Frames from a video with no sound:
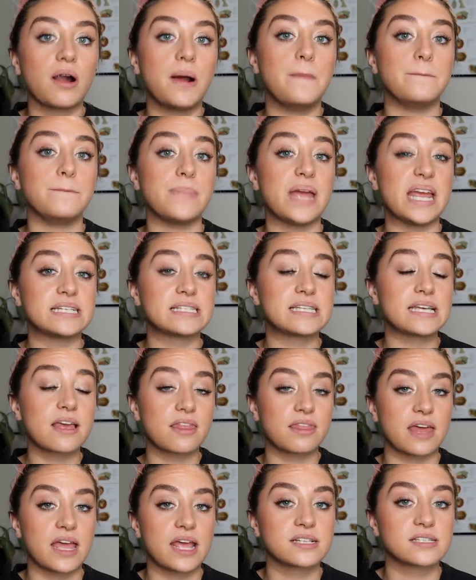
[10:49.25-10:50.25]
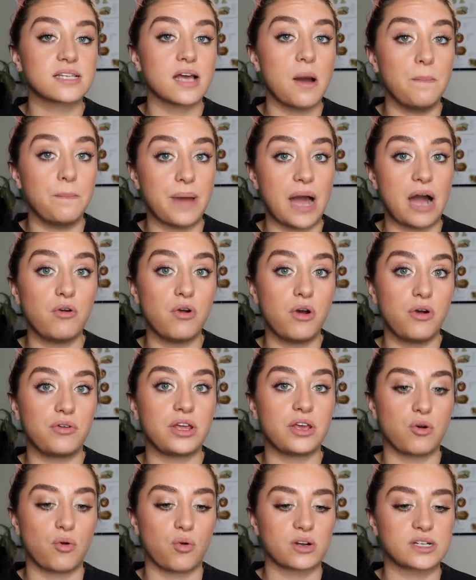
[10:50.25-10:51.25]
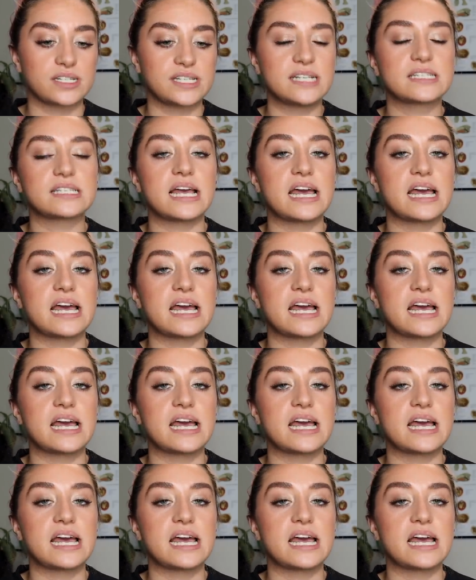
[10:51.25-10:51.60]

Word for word: amazing things about owning horses,